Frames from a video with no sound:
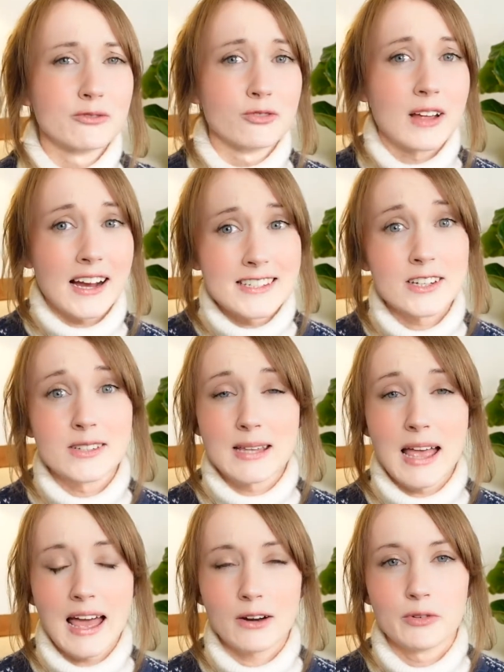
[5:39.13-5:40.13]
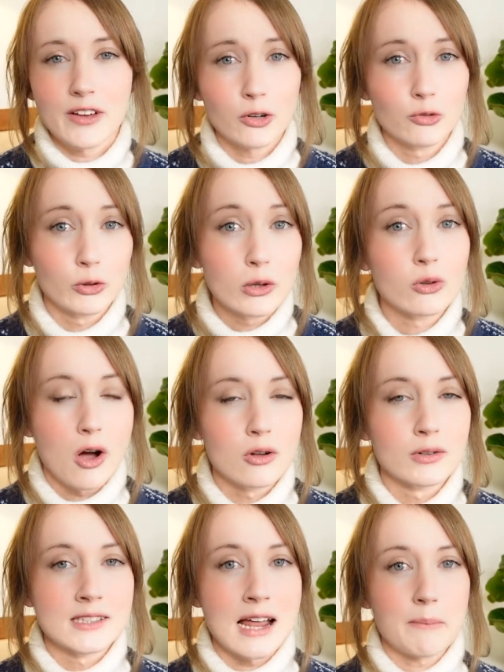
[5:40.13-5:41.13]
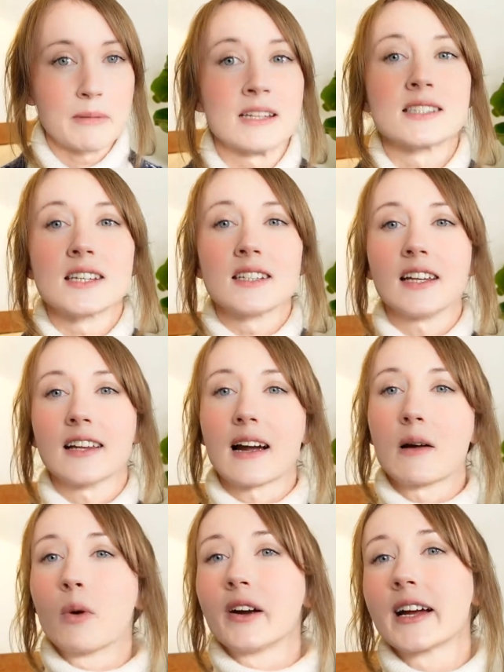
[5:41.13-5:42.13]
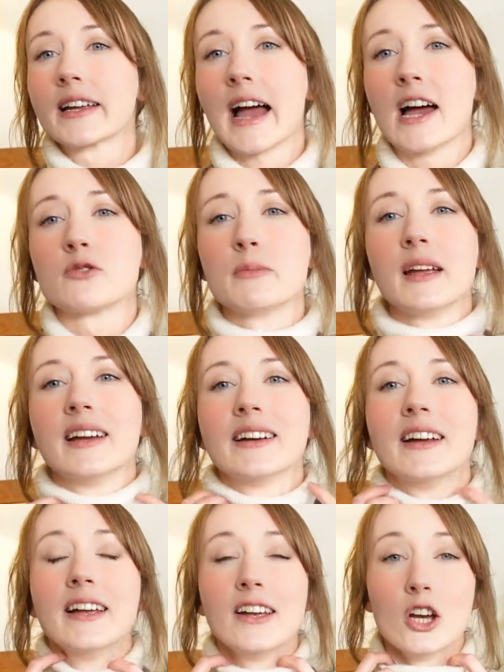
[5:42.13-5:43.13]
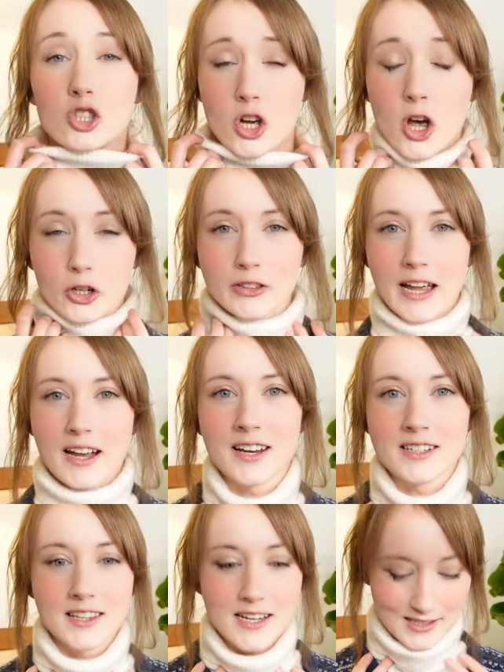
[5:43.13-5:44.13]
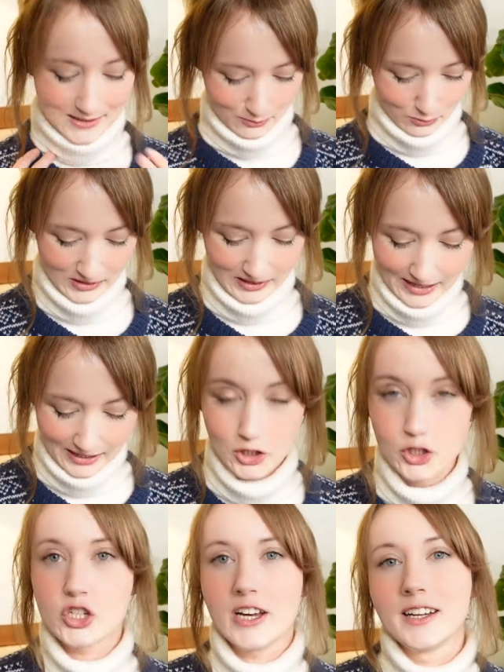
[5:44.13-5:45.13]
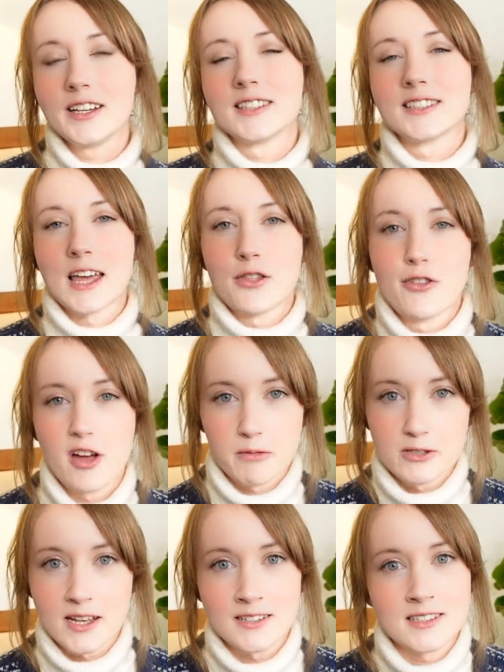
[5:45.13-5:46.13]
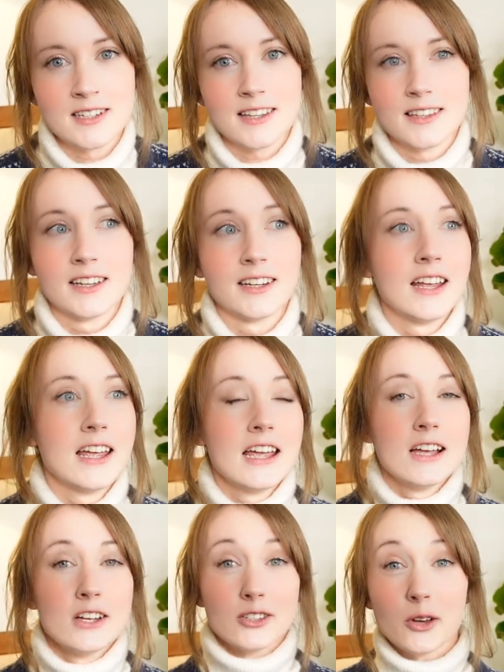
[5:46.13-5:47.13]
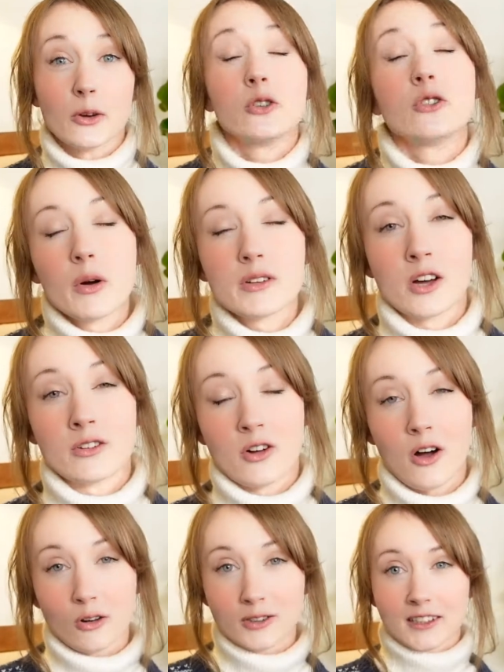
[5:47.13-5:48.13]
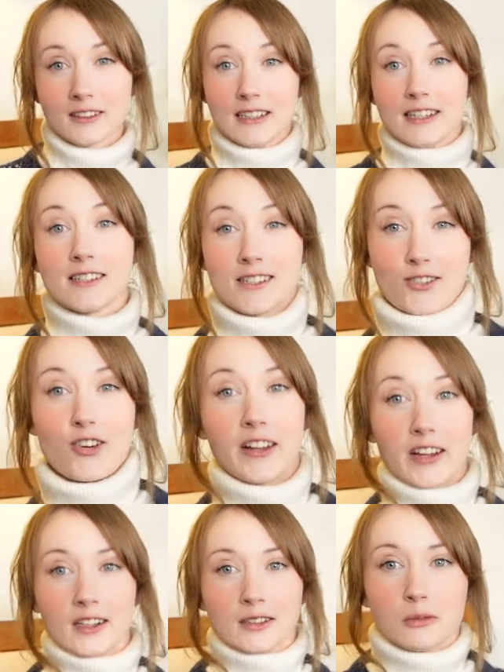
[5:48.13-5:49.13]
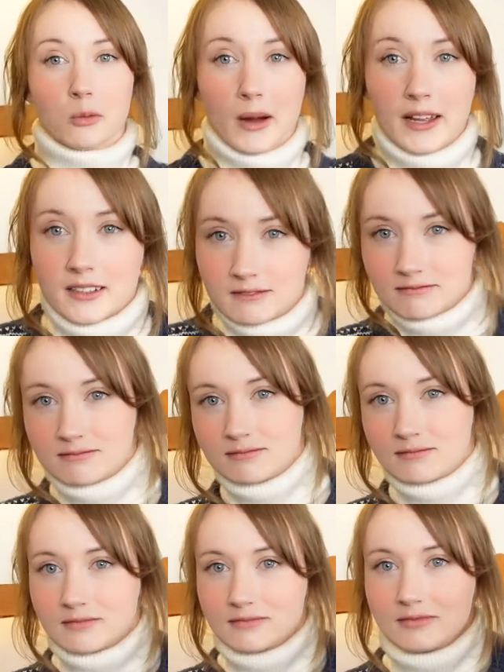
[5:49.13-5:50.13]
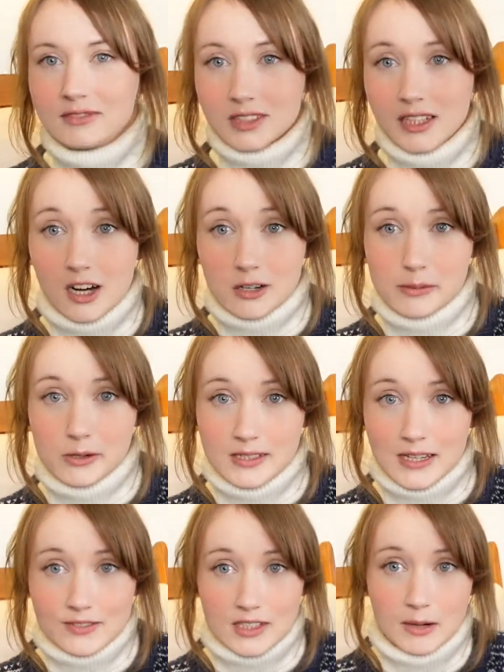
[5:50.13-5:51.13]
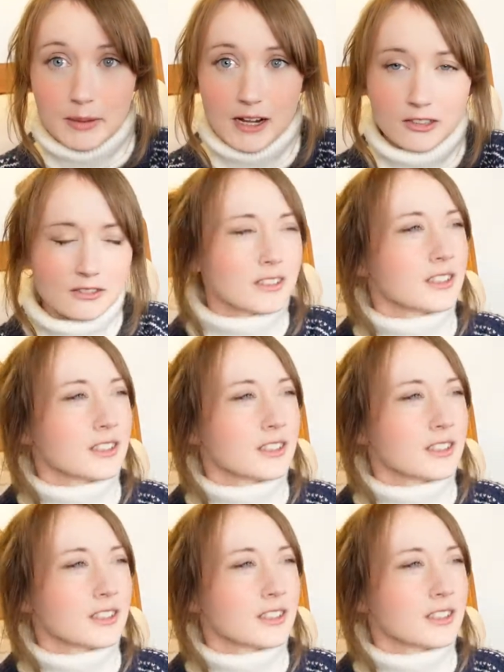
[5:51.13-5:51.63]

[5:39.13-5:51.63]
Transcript: like I said, we've had a real cold snap in Sydney. Like I'm wearing a cashmere turtleneck under this with like jeans and thermals underneath it. So you know it's gotten cold in Australia when the Ugg boots have to come out.